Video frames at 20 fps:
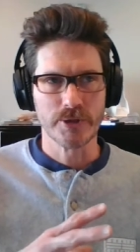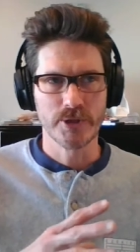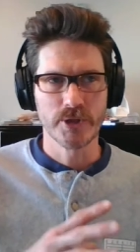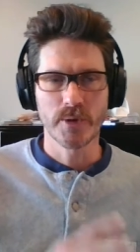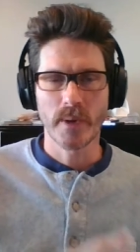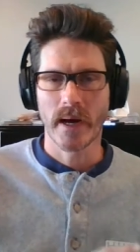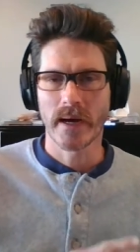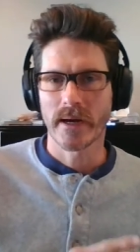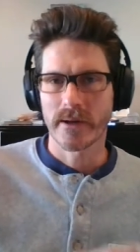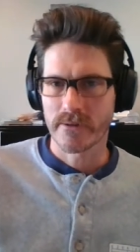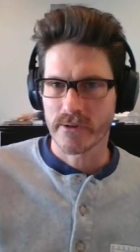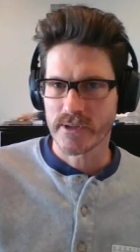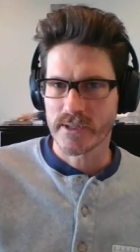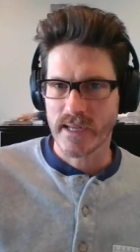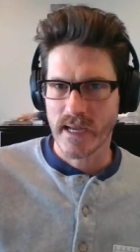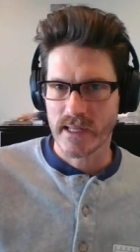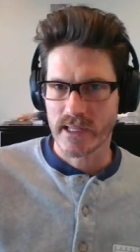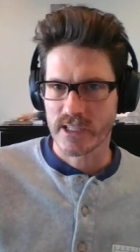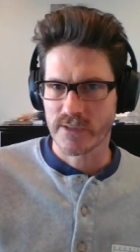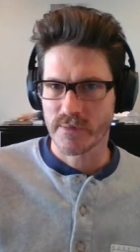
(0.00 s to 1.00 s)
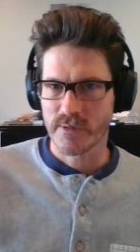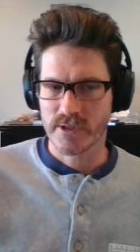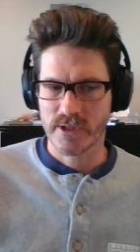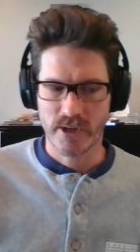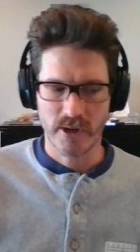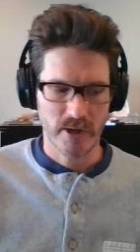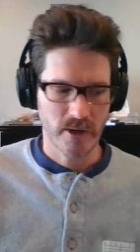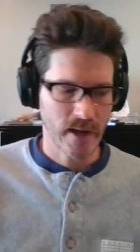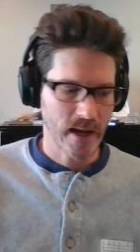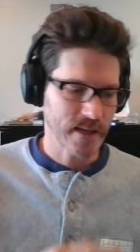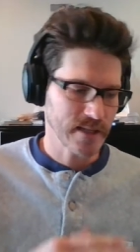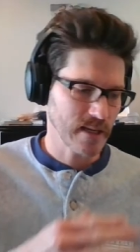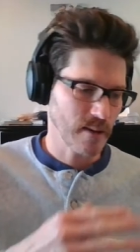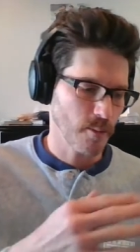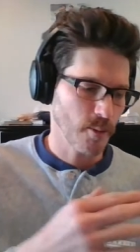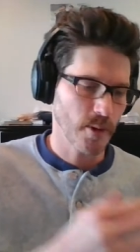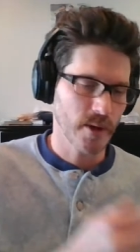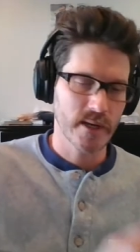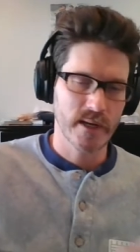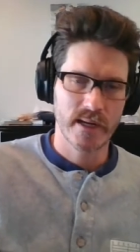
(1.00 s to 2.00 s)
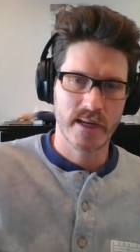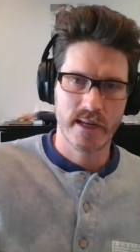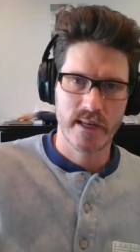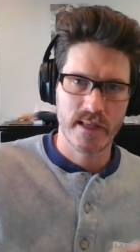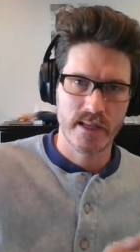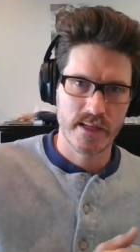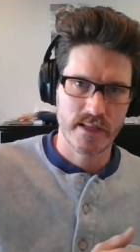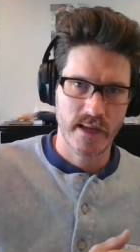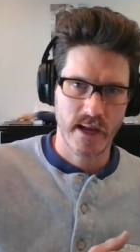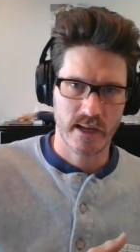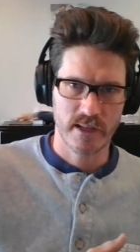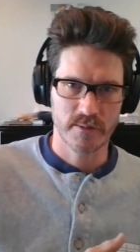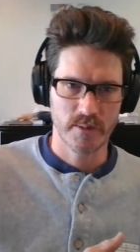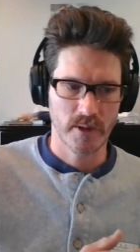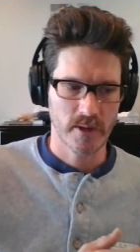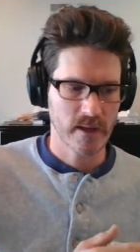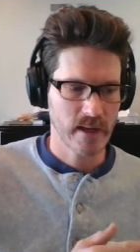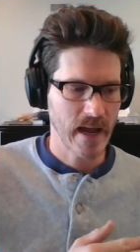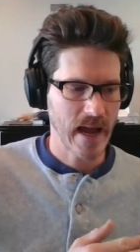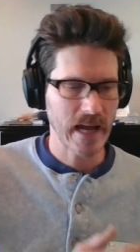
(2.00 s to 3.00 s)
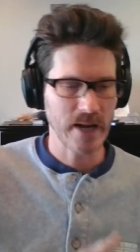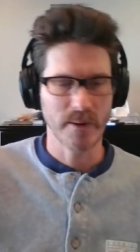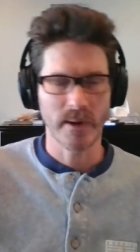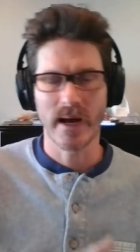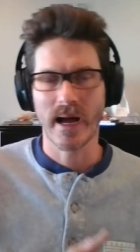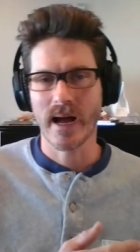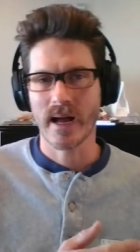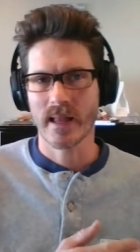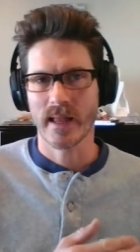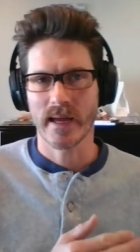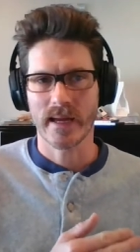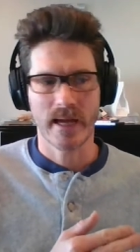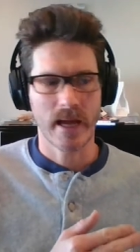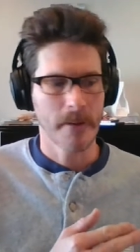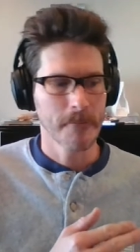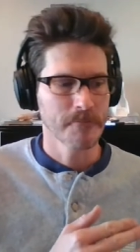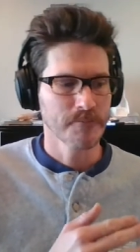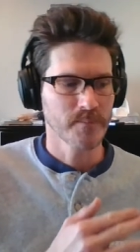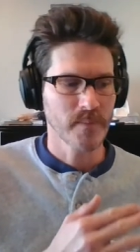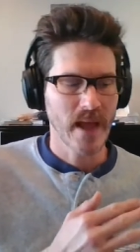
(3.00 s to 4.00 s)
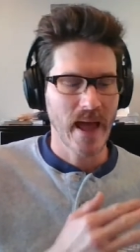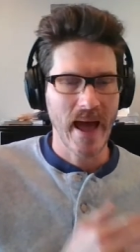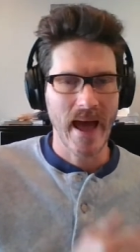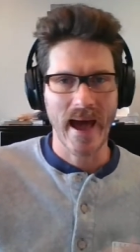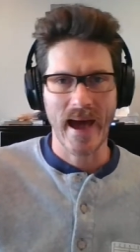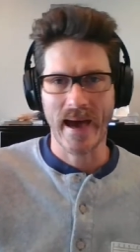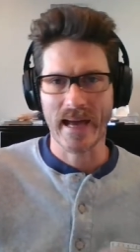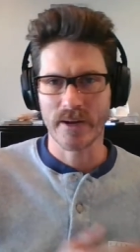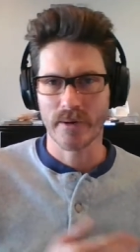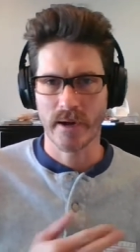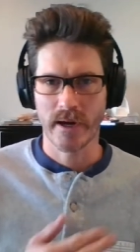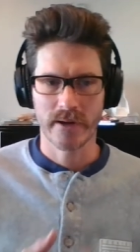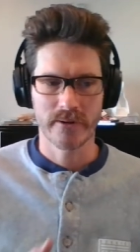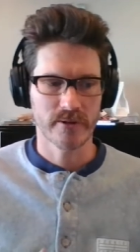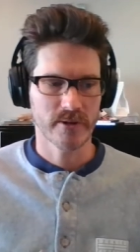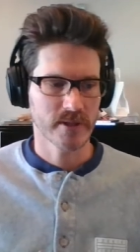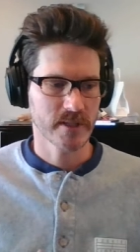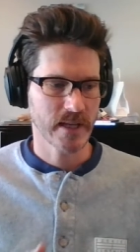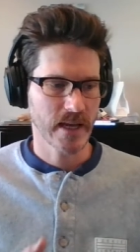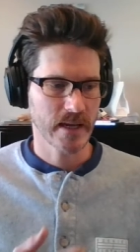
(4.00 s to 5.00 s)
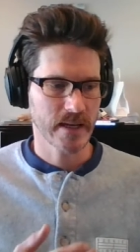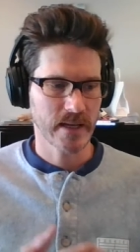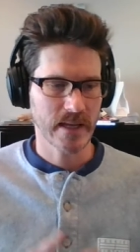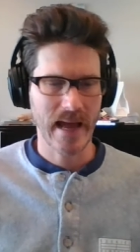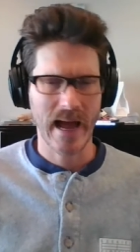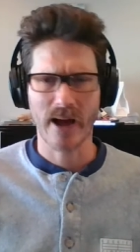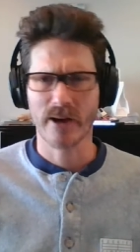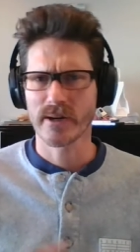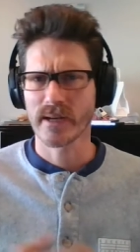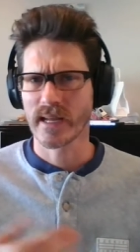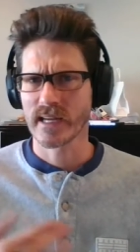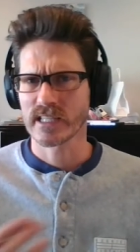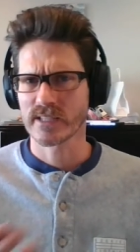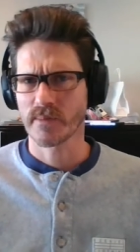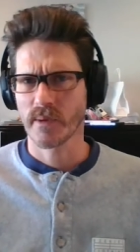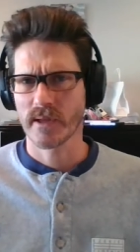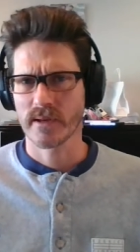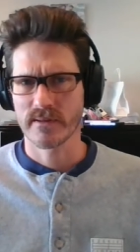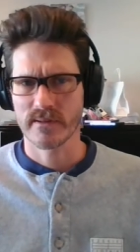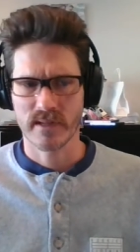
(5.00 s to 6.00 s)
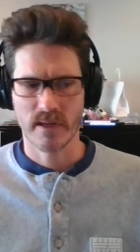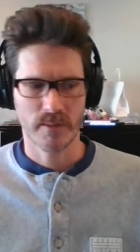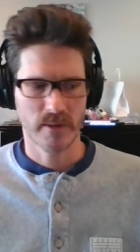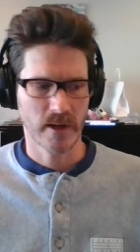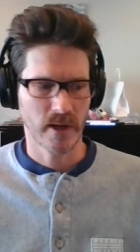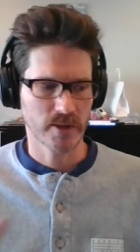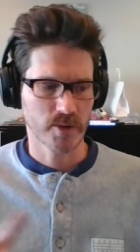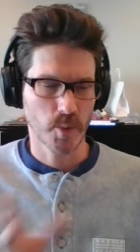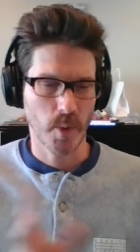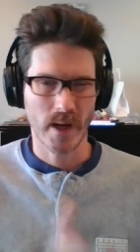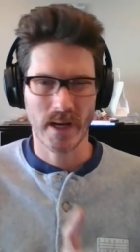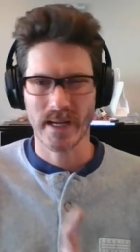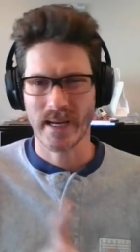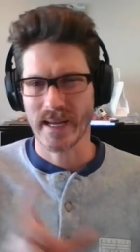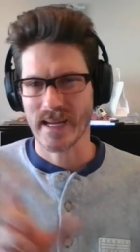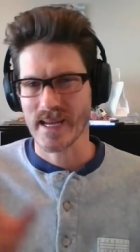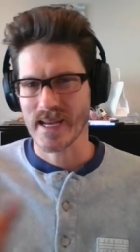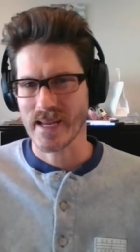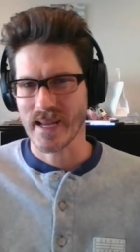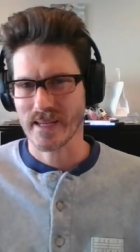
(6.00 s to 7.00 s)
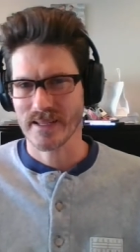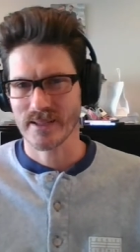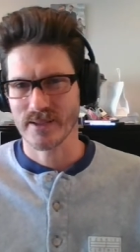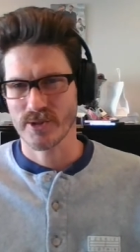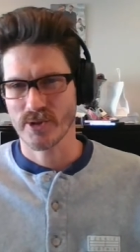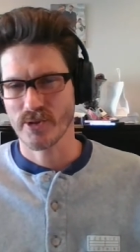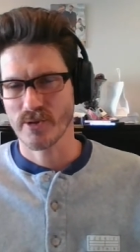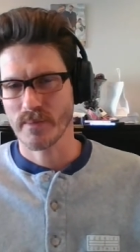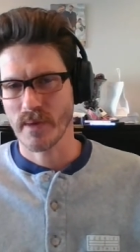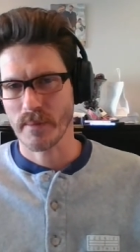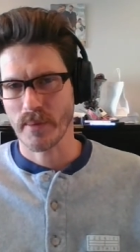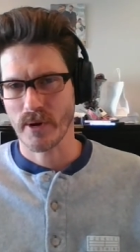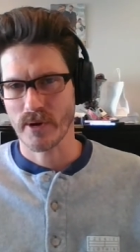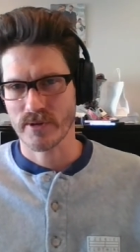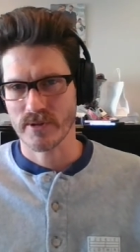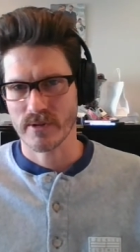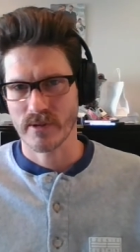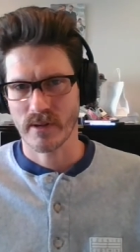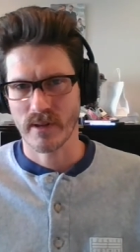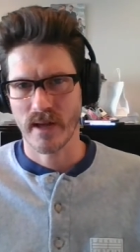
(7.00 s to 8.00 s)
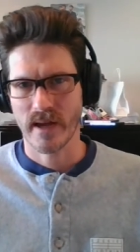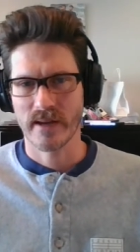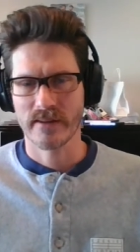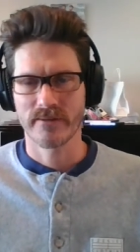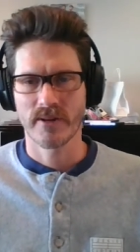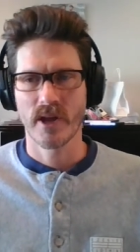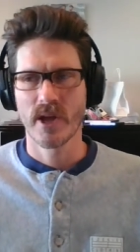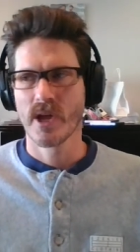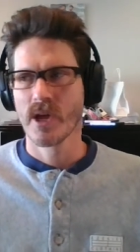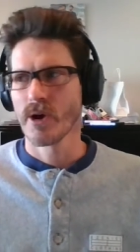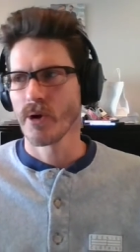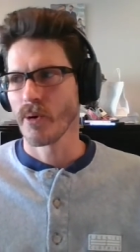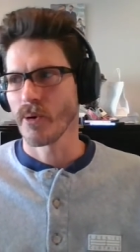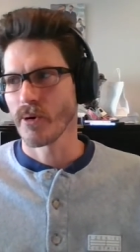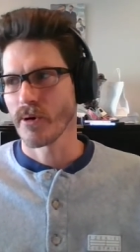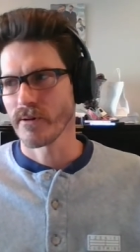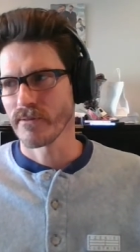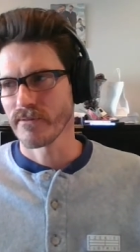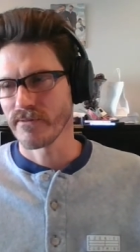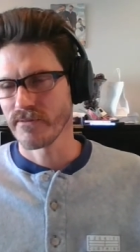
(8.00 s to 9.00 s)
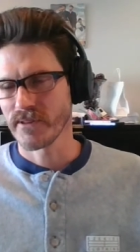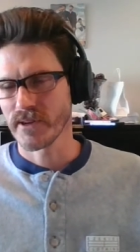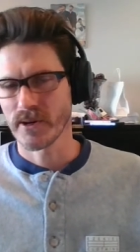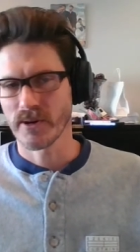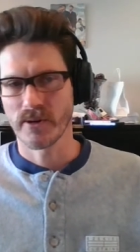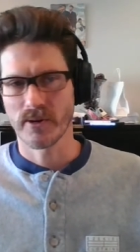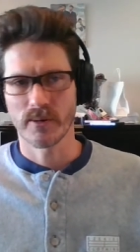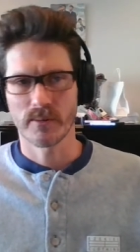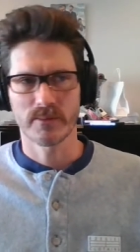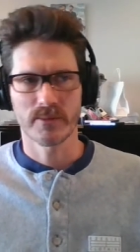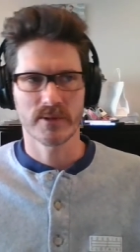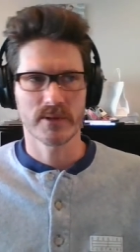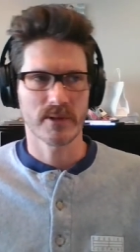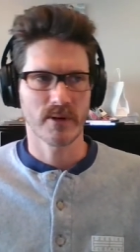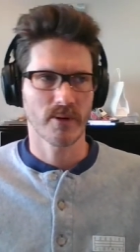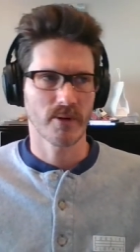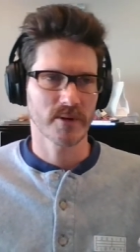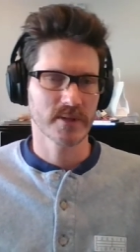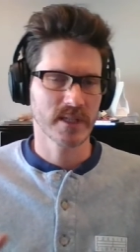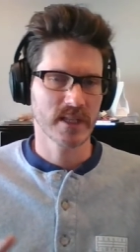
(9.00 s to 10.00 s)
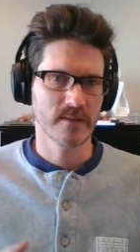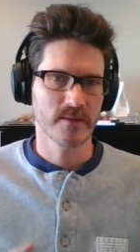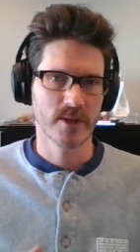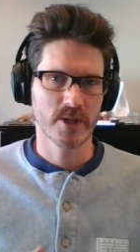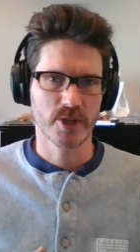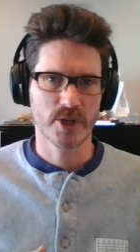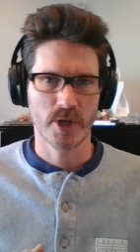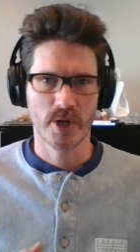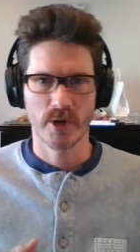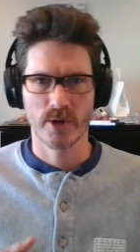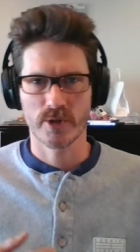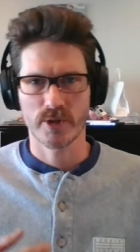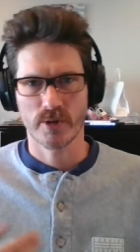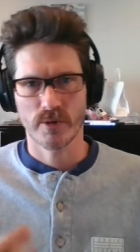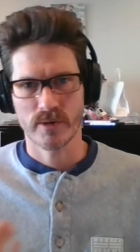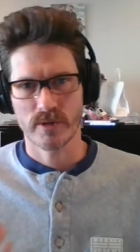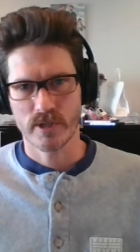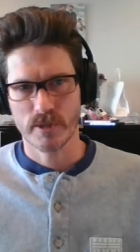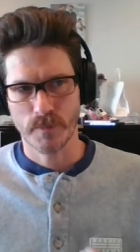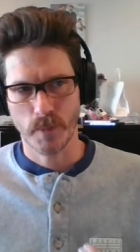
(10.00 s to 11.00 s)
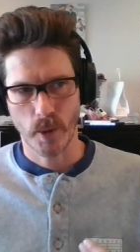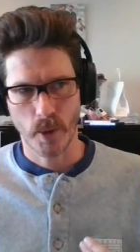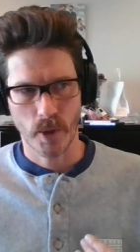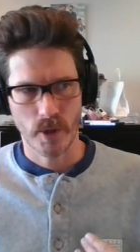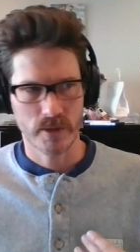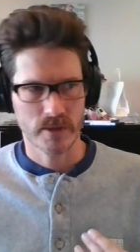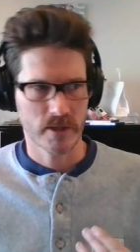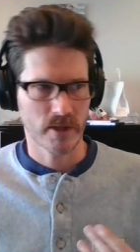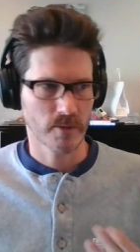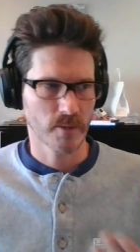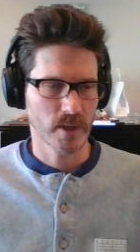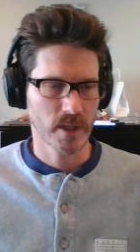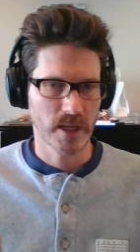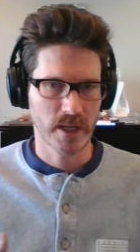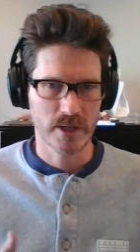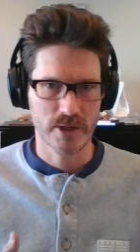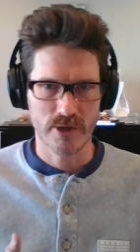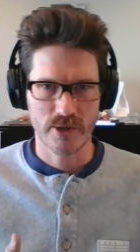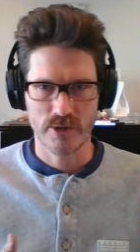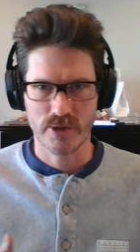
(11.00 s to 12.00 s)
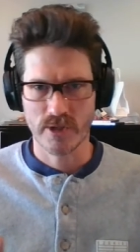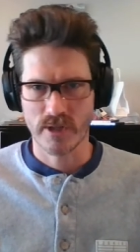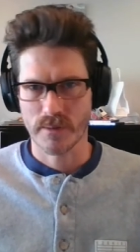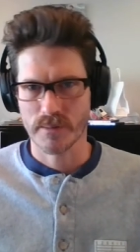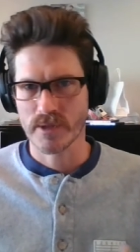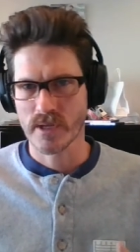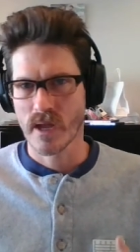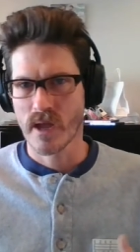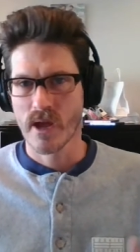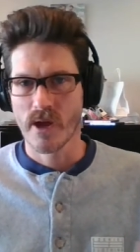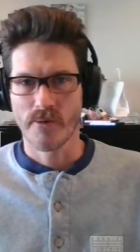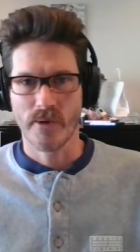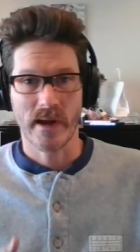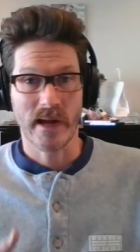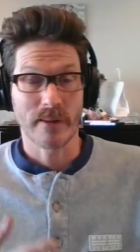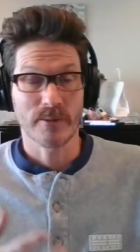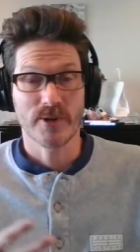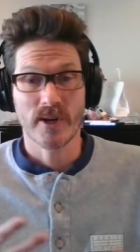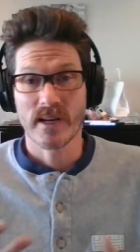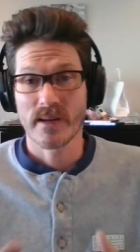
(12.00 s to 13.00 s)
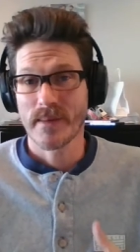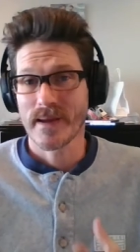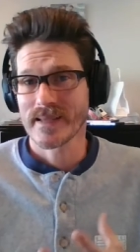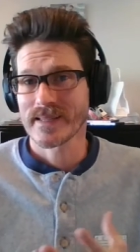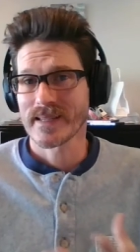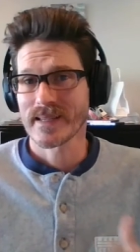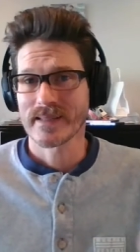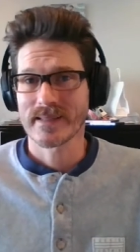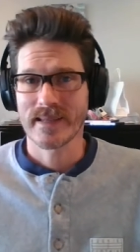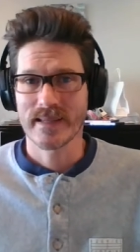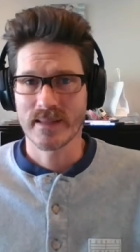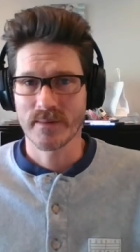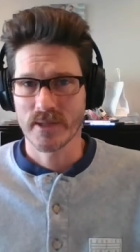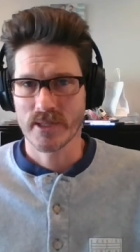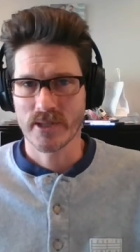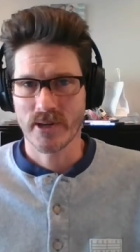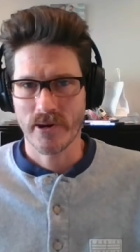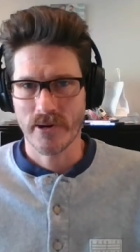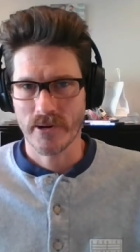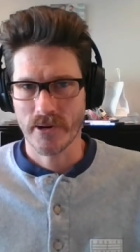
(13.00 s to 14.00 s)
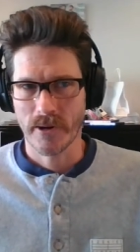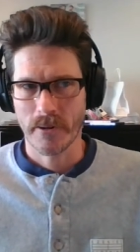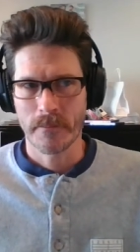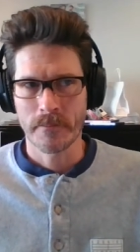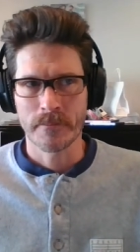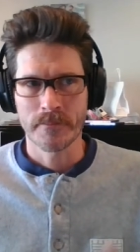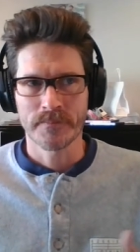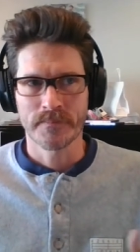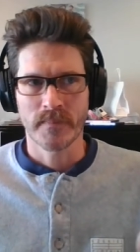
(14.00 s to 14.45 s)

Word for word: do I understand this material as I'm reading it in the textbook? How like how do I understand it? How could I explain to someone else? What can I connect it to in my personal life or in films or TV shows or in sports or in relationships? Right? I'm trying to make sense of the material